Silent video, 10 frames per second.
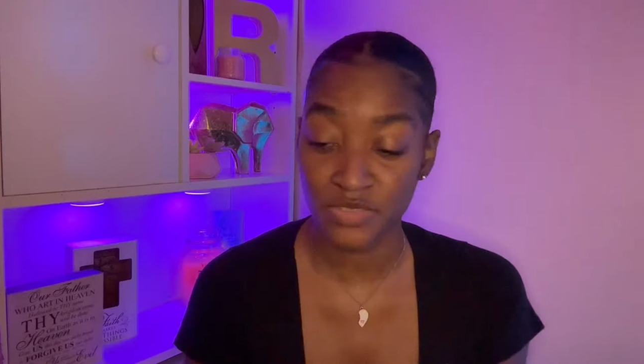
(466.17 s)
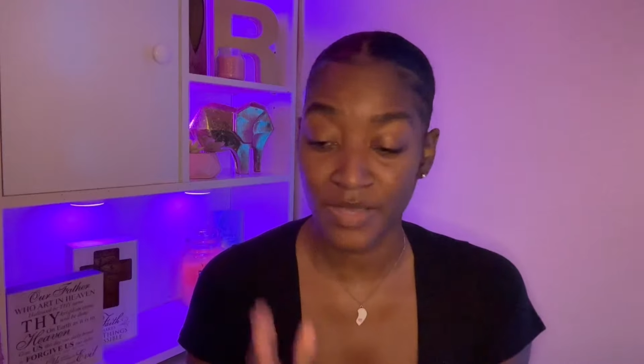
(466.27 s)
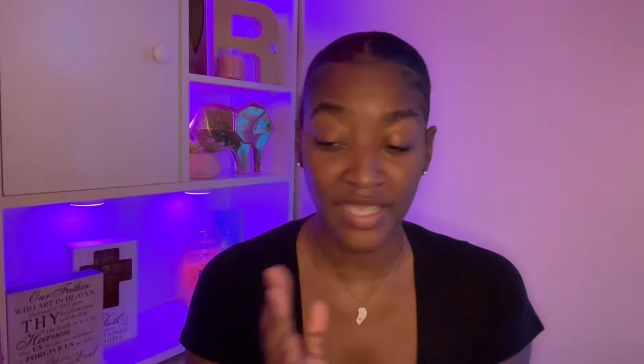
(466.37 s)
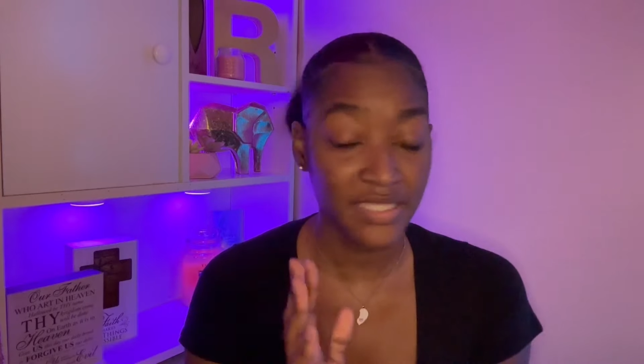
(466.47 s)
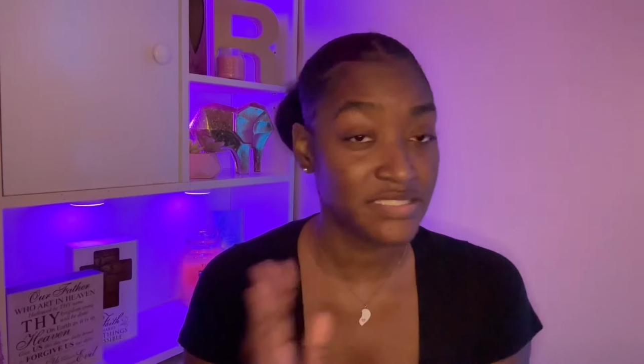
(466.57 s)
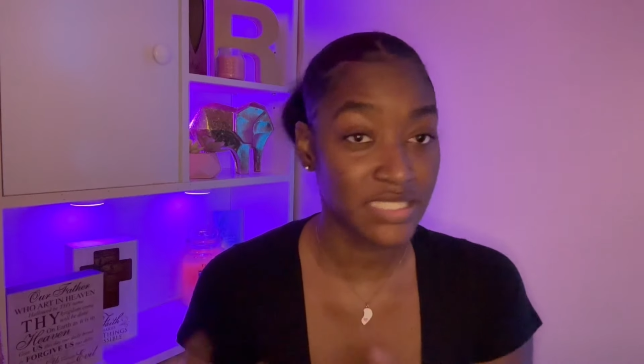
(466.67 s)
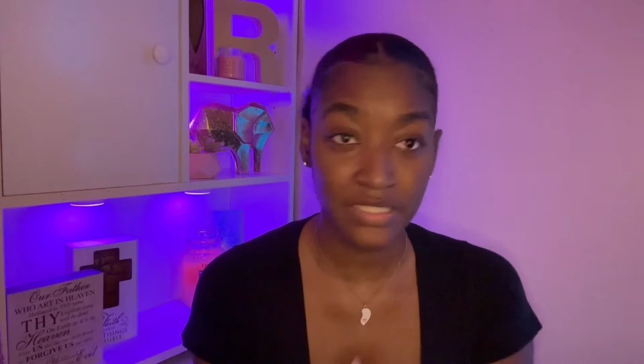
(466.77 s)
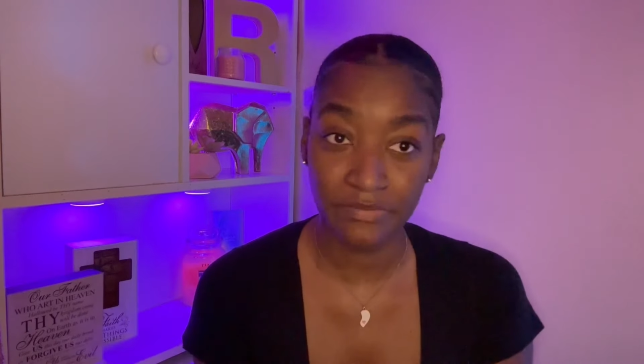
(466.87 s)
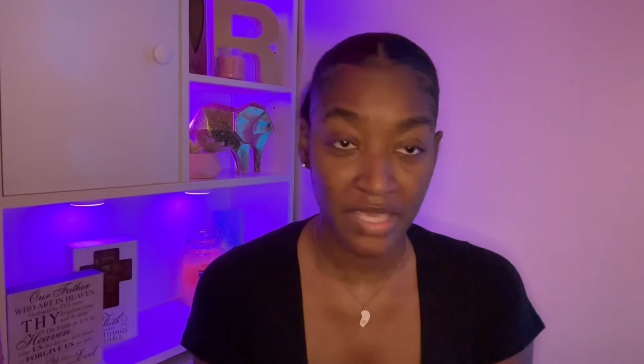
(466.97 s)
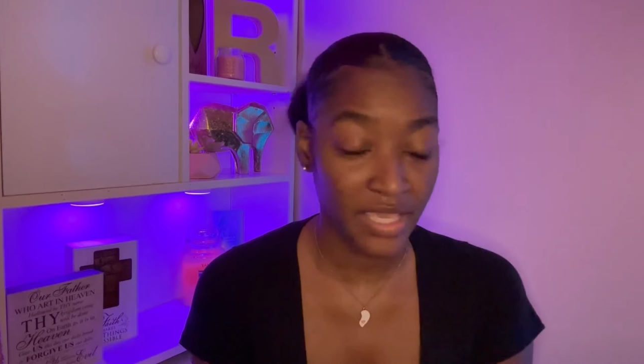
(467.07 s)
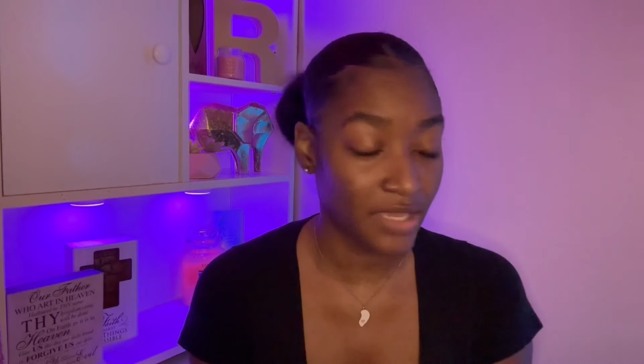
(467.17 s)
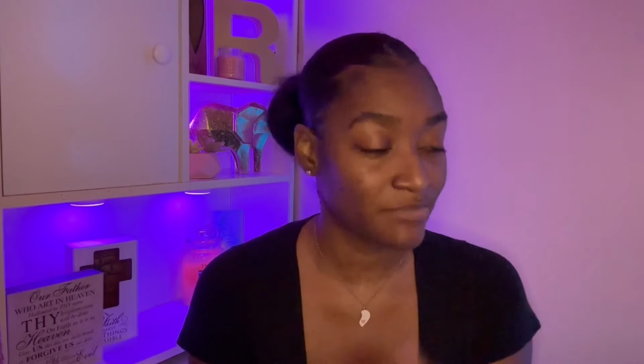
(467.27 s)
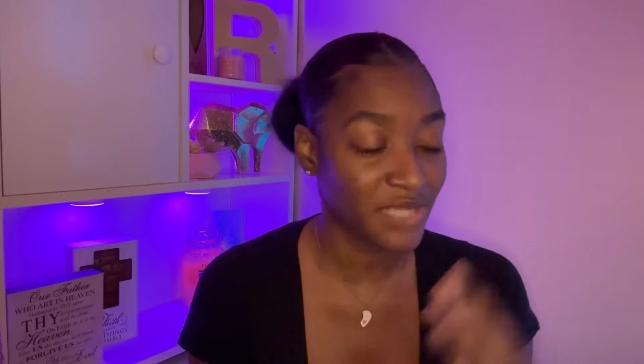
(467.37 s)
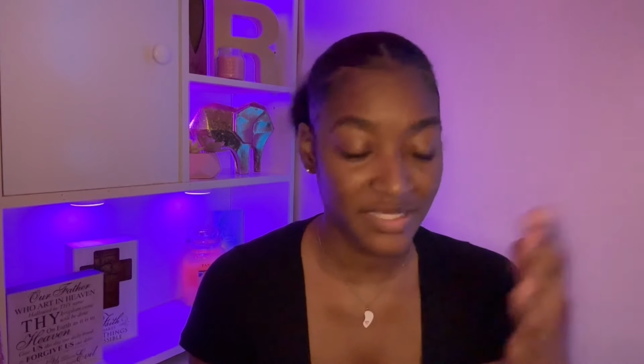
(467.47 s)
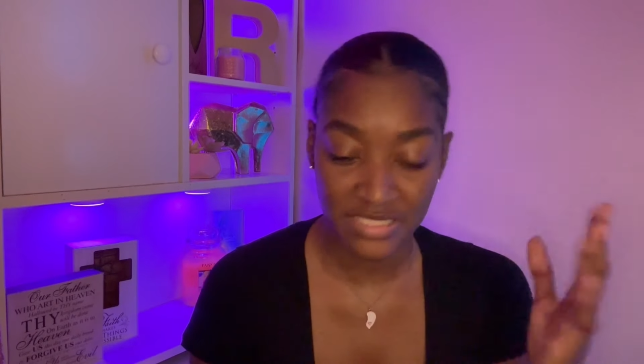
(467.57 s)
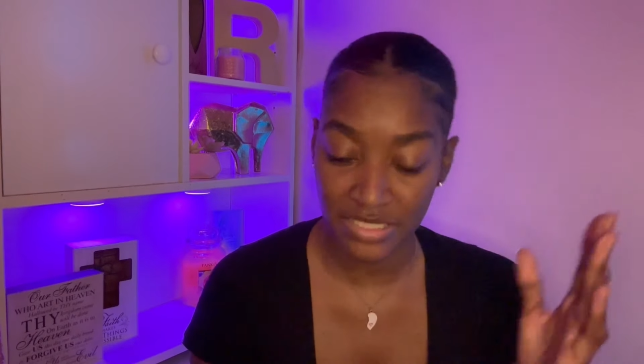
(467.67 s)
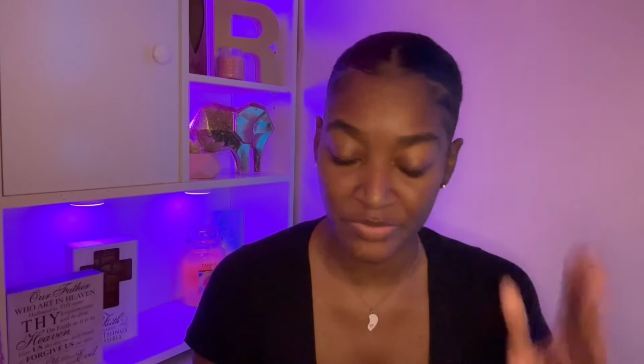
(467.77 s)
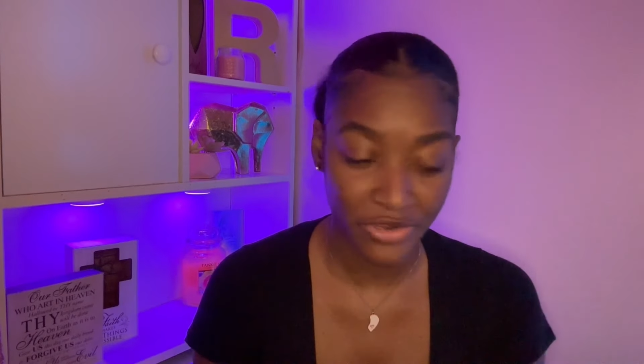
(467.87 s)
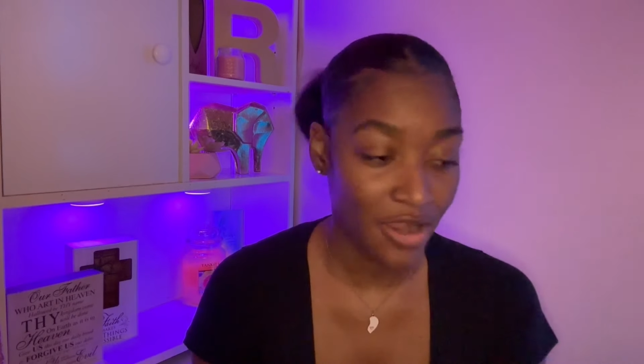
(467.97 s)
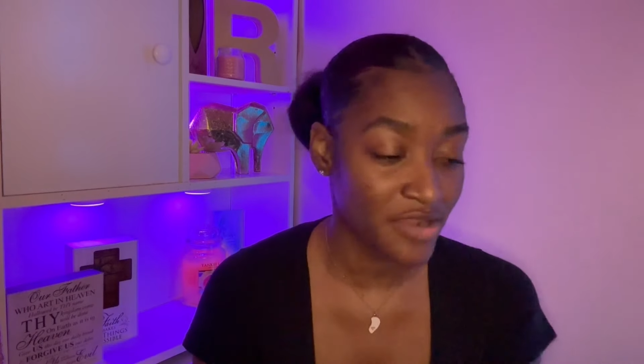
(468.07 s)
So I ain't team Meg, I'm not team
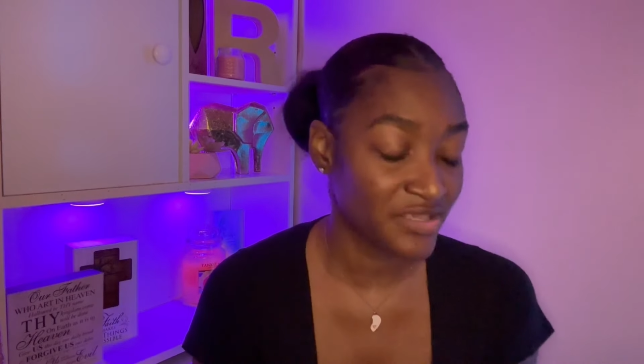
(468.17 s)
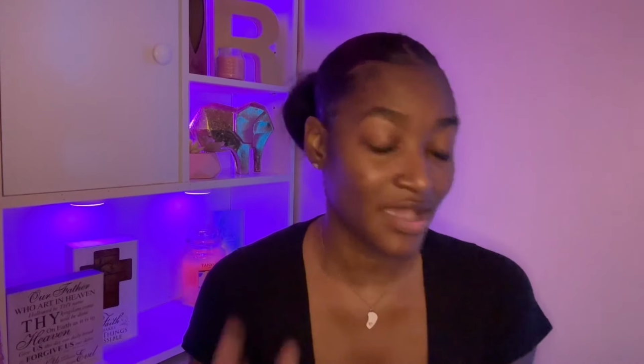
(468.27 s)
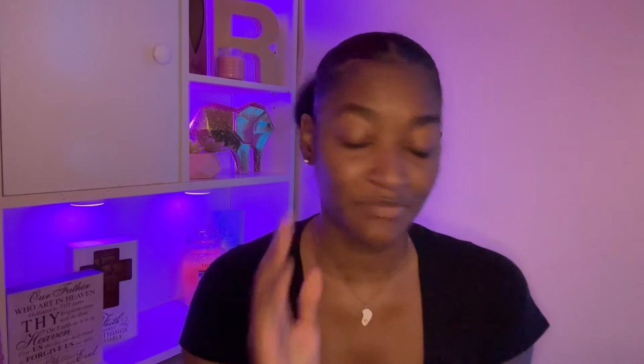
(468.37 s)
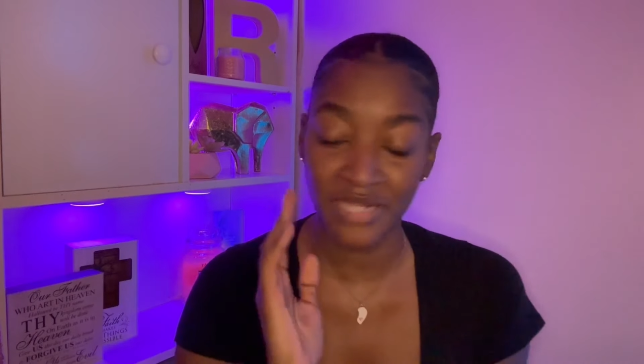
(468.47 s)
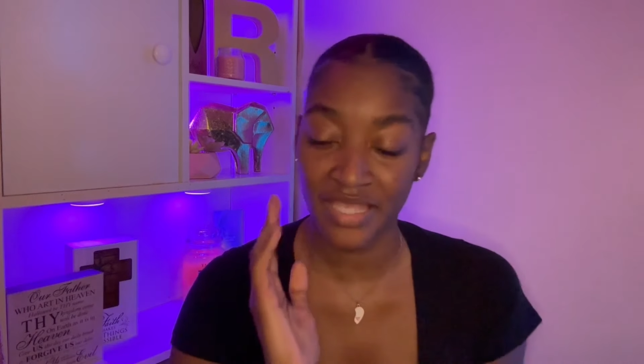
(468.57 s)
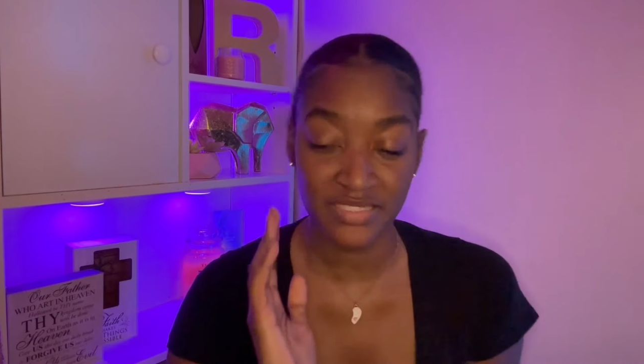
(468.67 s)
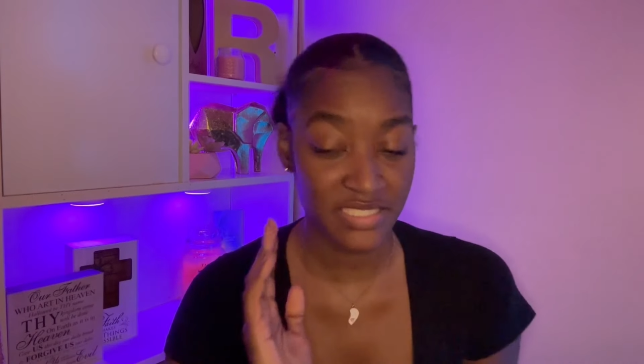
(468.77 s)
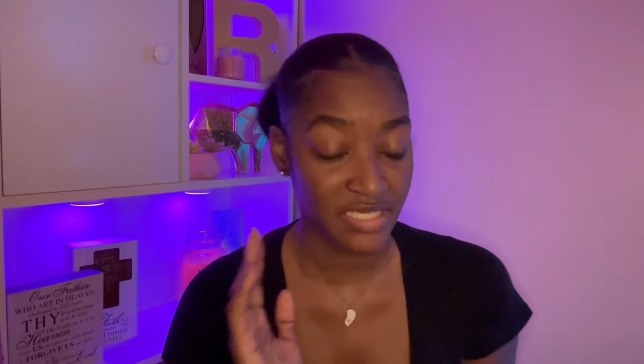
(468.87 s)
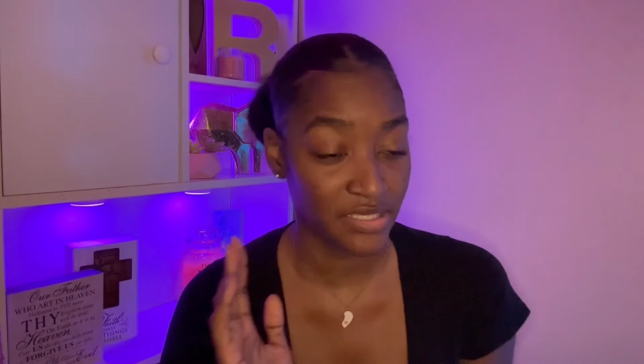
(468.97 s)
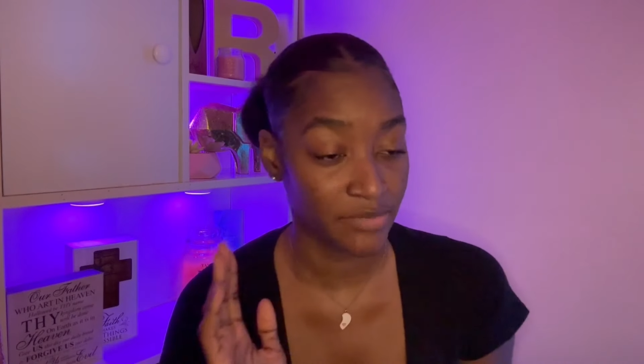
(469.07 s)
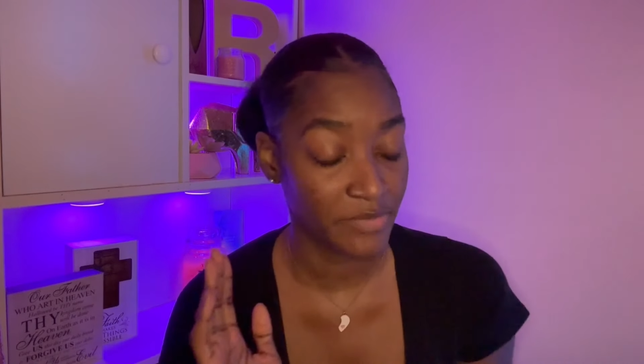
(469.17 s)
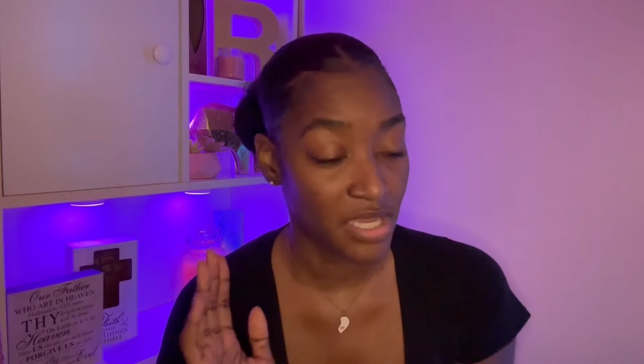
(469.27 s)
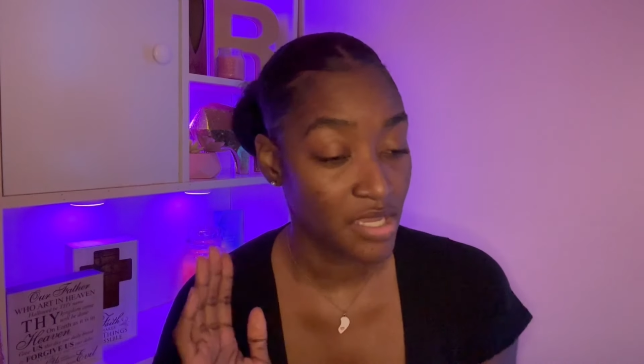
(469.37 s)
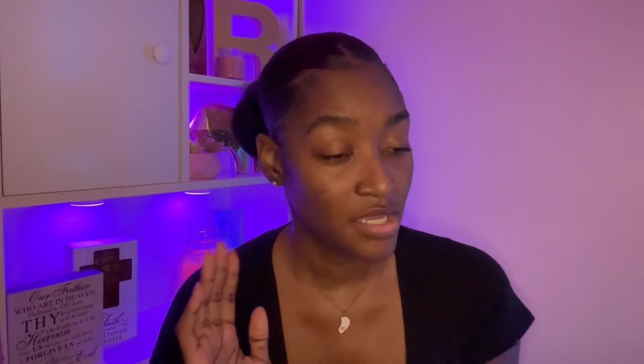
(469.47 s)
Cardi, I'm not team